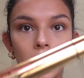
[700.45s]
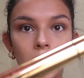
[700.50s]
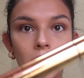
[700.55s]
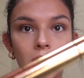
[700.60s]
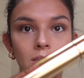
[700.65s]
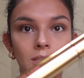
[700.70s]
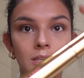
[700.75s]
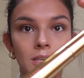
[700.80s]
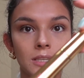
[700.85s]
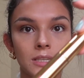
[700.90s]

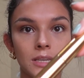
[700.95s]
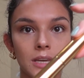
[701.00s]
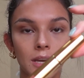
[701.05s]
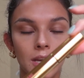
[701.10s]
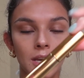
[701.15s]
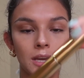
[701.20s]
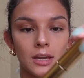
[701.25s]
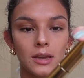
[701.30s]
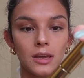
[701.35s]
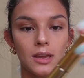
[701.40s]
This is
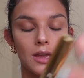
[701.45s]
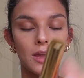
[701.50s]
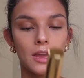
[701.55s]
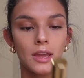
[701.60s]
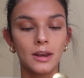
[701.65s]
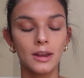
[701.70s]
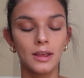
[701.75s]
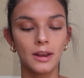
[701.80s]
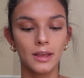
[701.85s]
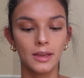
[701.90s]
it,
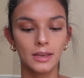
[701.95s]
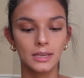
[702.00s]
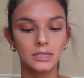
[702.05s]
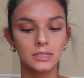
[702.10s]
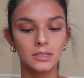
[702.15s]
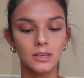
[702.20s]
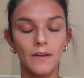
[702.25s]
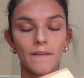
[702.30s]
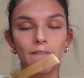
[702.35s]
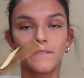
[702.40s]
and it
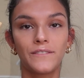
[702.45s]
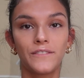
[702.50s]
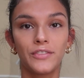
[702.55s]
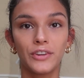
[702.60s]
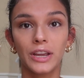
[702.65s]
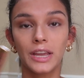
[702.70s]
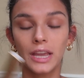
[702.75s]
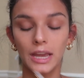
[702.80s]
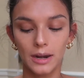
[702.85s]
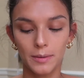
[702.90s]
is
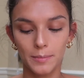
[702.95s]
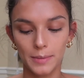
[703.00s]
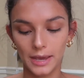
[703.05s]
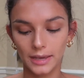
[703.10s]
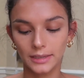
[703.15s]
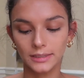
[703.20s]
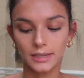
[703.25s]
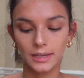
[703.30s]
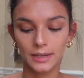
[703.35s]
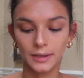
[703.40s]
freaking
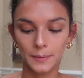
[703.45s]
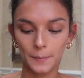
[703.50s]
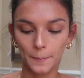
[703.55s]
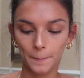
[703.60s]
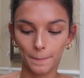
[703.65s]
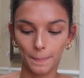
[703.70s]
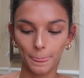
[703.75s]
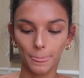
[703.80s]
amazing.